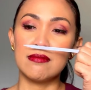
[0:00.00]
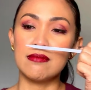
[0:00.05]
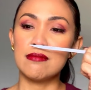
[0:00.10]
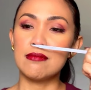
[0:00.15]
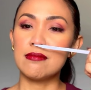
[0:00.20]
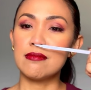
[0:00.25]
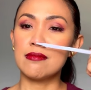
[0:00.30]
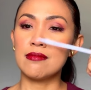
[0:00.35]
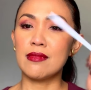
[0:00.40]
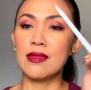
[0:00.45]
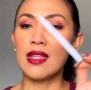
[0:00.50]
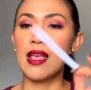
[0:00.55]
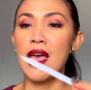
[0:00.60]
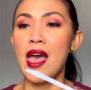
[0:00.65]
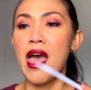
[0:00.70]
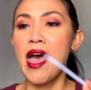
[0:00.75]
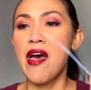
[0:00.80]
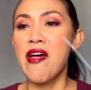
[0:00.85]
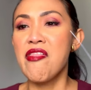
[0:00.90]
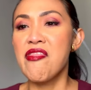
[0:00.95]
Mm.
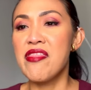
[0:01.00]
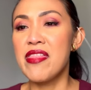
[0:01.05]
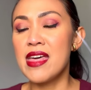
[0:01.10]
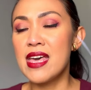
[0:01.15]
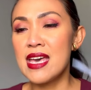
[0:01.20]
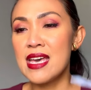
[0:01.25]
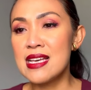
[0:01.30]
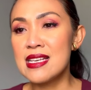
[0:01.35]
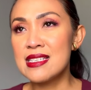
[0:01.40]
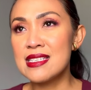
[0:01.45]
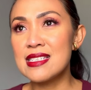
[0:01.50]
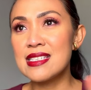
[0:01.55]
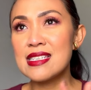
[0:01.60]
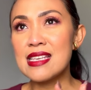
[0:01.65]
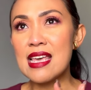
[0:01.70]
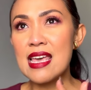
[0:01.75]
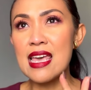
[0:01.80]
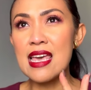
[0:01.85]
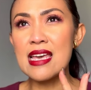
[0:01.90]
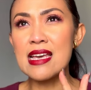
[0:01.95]

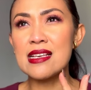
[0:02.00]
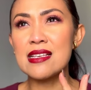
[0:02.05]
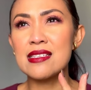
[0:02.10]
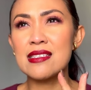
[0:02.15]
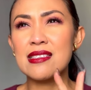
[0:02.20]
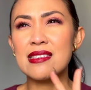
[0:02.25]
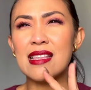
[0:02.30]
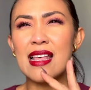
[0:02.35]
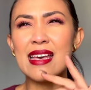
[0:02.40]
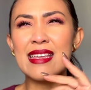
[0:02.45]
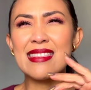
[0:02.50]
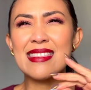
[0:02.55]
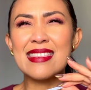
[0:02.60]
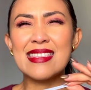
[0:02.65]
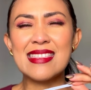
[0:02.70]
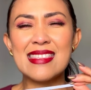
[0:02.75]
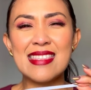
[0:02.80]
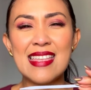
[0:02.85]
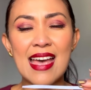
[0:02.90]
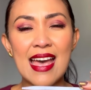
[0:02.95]
This is like
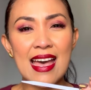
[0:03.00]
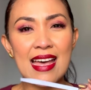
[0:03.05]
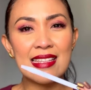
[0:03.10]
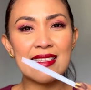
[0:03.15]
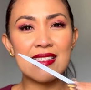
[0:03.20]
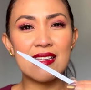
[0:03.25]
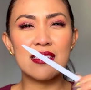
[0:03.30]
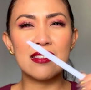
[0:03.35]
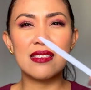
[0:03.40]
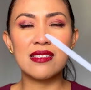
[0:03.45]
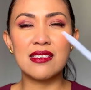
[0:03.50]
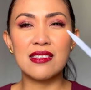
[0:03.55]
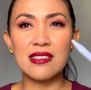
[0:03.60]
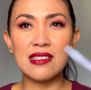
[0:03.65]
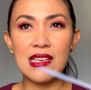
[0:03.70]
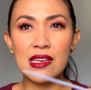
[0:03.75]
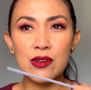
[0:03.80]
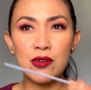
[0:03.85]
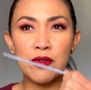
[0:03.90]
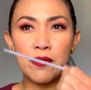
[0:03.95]
that
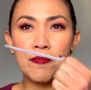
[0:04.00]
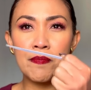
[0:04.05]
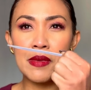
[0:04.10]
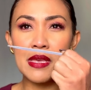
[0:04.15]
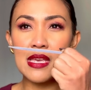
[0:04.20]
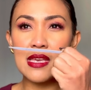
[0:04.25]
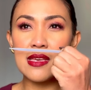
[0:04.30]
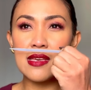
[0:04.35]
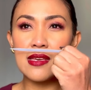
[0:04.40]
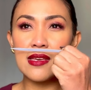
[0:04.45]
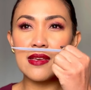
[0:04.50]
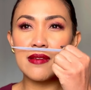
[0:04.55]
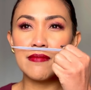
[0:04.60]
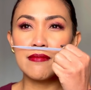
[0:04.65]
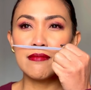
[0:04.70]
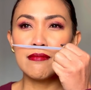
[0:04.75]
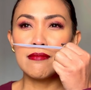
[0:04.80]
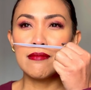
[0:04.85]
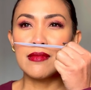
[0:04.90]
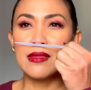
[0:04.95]
syrupy
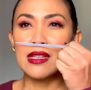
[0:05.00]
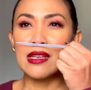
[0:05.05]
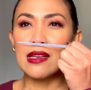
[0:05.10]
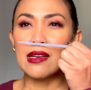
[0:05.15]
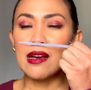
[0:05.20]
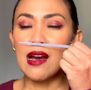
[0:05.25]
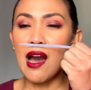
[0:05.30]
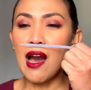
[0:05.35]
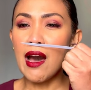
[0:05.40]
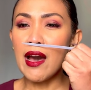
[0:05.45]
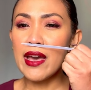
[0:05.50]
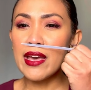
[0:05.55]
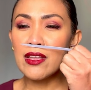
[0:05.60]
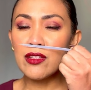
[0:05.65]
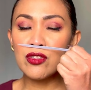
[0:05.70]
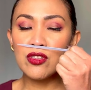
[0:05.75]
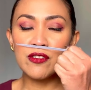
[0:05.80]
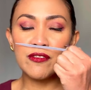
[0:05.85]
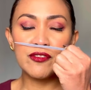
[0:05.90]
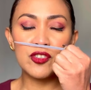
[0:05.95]

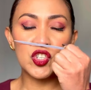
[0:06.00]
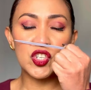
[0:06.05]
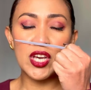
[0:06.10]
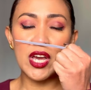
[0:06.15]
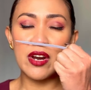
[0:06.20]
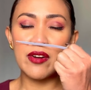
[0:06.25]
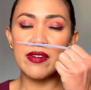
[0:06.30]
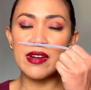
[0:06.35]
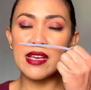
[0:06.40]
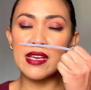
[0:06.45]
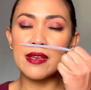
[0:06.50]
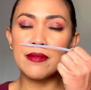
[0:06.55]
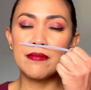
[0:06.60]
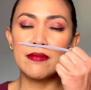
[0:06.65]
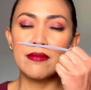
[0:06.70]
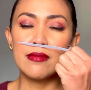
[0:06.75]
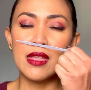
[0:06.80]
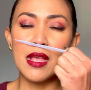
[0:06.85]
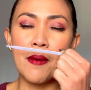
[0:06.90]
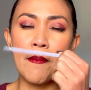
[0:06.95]
kind of cherry
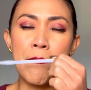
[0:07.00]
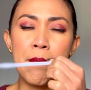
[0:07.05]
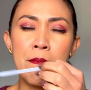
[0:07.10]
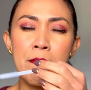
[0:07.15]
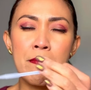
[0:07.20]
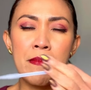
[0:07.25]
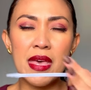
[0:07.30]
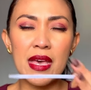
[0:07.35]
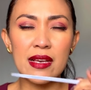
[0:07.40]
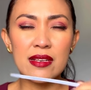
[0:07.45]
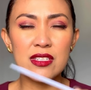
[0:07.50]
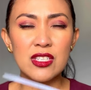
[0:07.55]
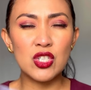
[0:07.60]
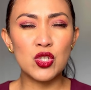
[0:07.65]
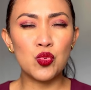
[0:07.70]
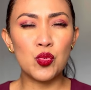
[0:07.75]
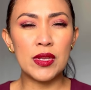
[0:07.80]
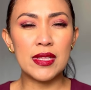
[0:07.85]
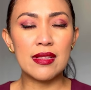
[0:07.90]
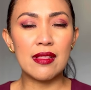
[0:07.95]

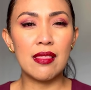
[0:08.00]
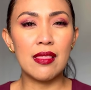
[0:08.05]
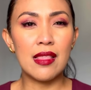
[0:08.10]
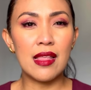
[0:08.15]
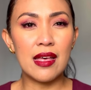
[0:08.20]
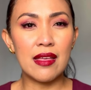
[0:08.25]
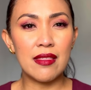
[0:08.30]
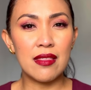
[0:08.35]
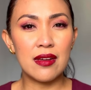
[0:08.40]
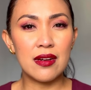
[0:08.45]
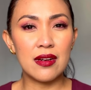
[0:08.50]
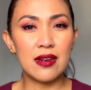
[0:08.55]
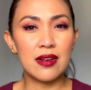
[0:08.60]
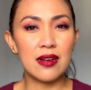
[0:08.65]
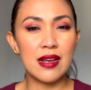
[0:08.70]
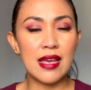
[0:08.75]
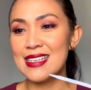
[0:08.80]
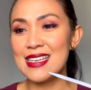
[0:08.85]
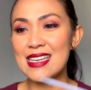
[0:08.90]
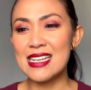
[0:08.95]
mixed with
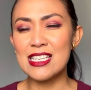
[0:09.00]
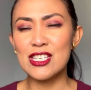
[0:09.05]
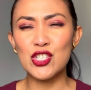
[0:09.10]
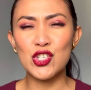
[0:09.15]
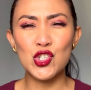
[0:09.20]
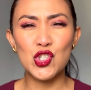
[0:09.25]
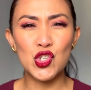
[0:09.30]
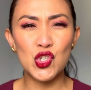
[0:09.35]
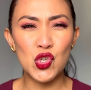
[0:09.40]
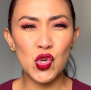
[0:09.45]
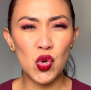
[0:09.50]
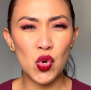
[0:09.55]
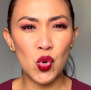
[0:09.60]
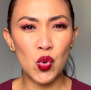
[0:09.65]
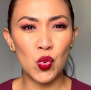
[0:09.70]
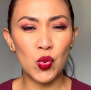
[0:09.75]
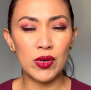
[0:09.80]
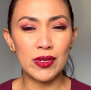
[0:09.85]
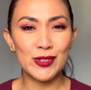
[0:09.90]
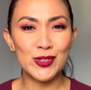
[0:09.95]
leather. It is
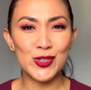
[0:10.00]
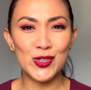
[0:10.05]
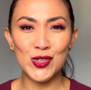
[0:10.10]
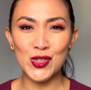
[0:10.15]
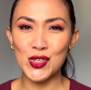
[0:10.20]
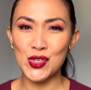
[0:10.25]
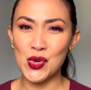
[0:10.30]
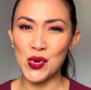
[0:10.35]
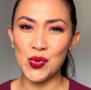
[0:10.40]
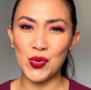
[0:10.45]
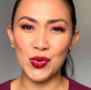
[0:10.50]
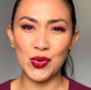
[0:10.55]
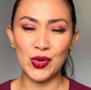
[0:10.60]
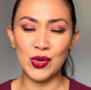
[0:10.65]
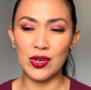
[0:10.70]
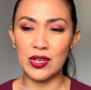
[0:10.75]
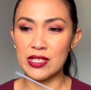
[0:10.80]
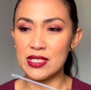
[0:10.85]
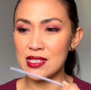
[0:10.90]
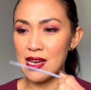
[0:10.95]
so, so
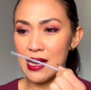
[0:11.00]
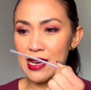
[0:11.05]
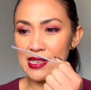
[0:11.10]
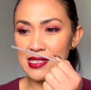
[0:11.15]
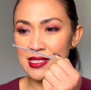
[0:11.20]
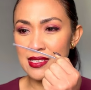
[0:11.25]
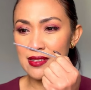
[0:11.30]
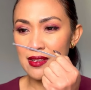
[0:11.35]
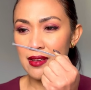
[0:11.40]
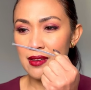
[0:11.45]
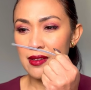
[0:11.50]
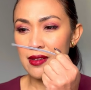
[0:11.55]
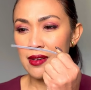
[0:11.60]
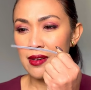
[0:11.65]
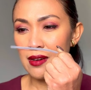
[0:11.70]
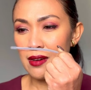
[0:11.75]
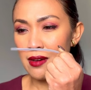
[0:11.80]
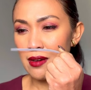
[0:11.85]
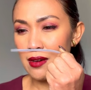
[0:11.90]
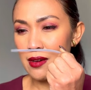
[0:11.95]
good, guys.
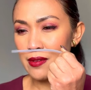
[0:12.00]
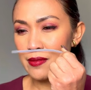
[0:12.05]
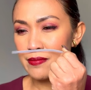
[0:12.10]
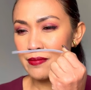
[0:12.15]
Uh,